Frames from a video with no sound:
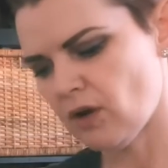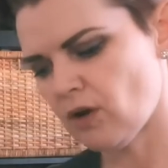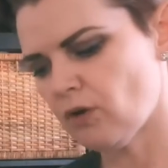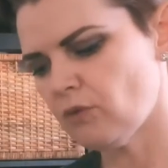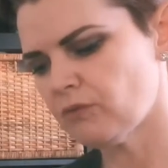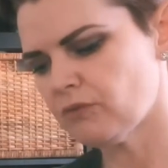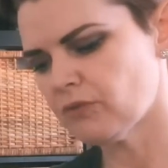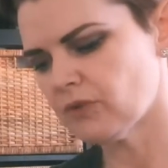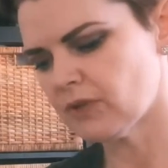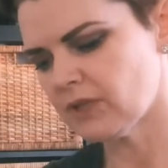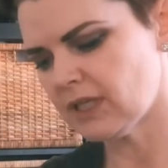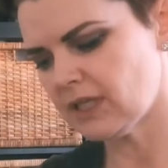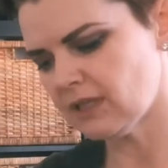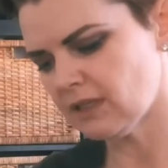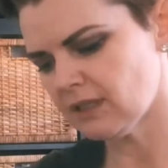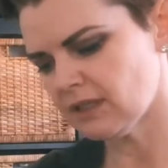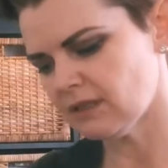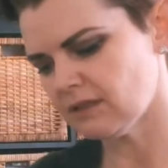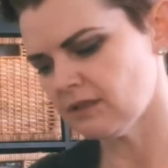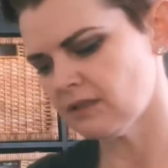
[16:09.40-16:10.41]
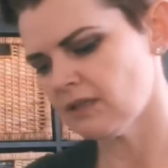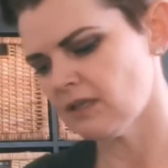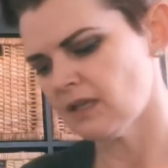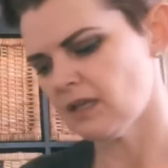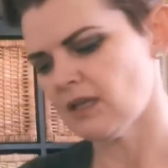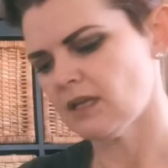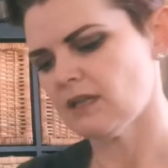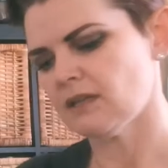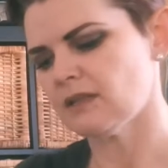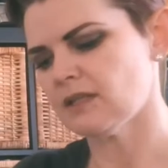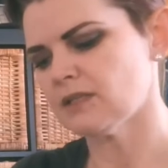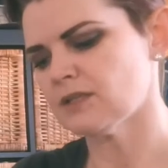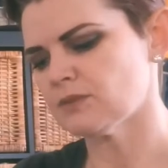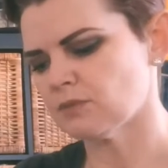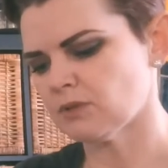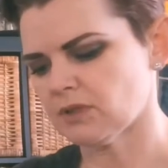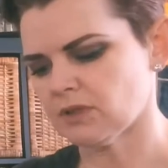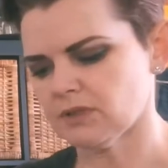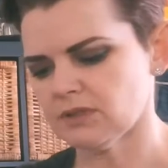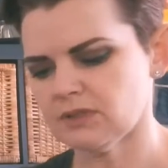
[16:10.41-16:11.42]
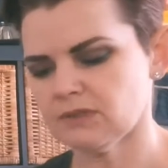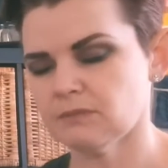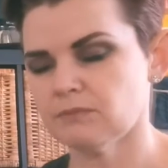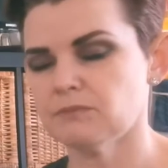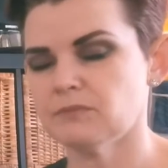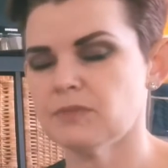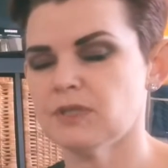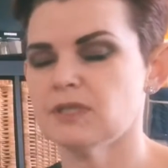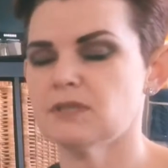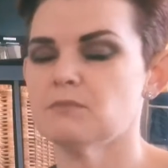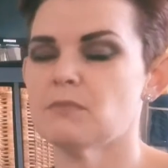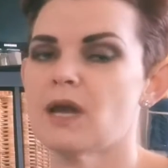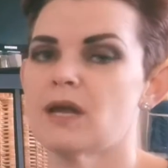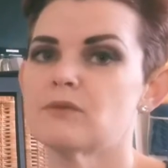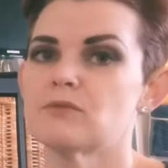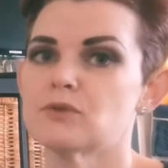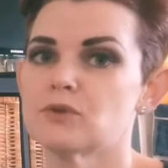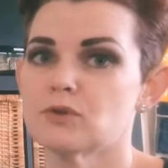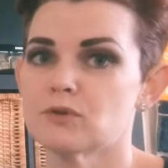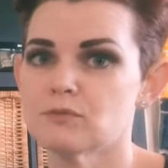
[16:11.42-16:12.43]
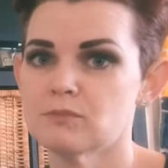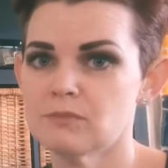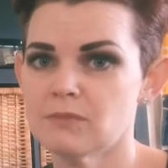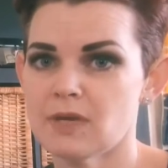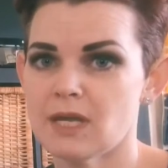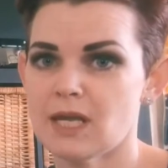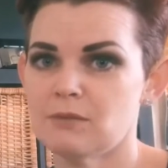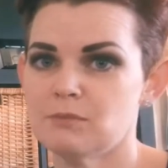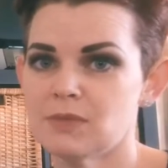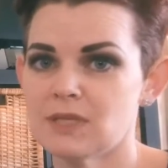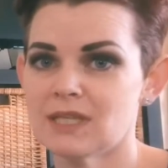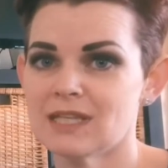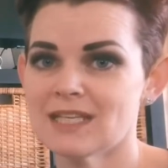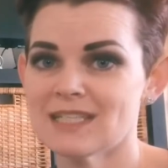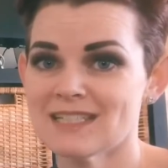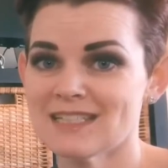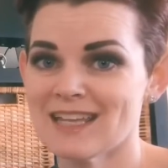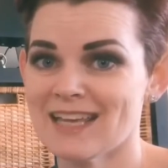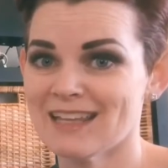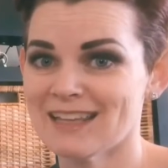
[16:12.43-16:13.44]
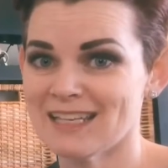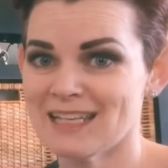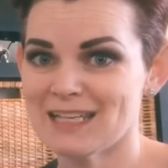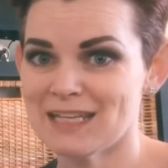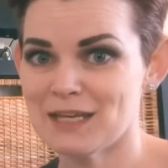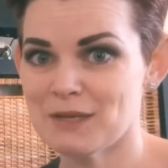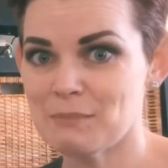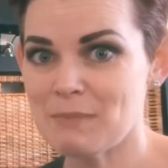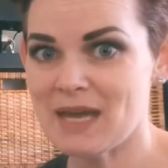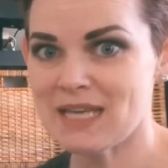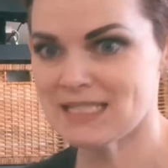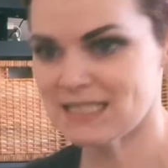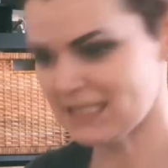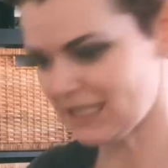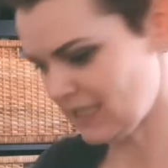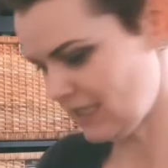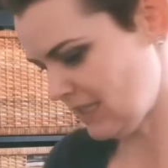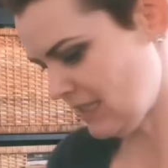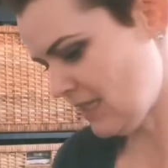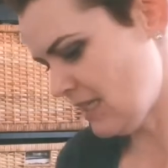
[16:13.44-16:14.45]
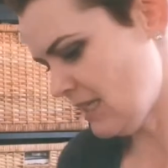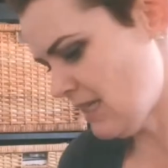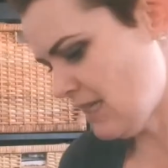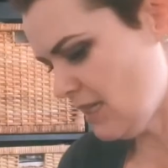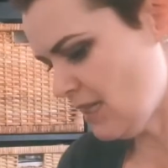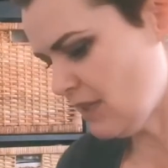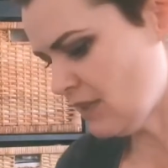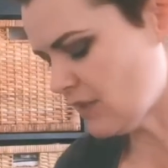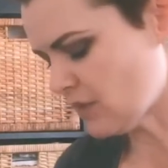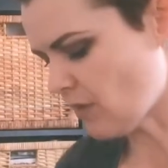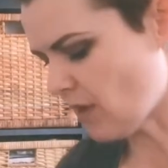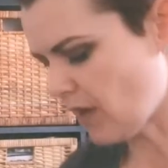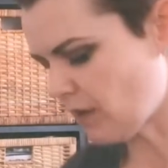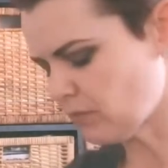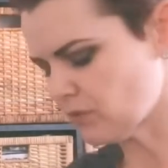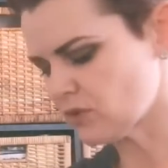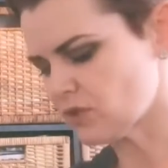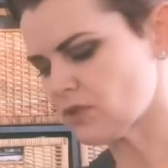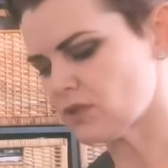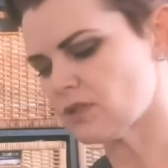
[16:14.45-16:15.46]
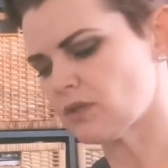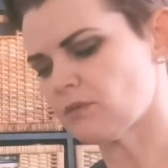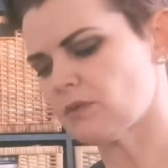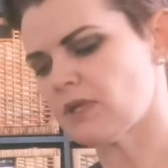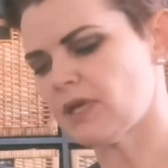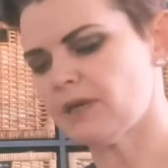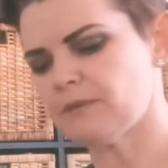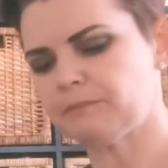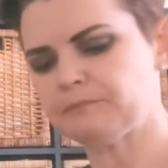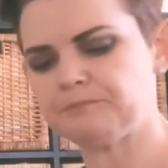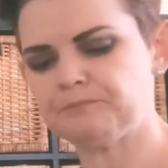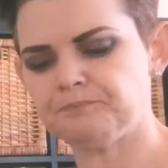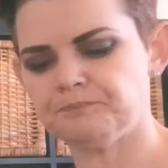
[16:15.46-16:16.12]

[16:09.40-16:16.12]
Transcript: Hopefully this will be in my room and be less likely to get messy. So I will just sew it up.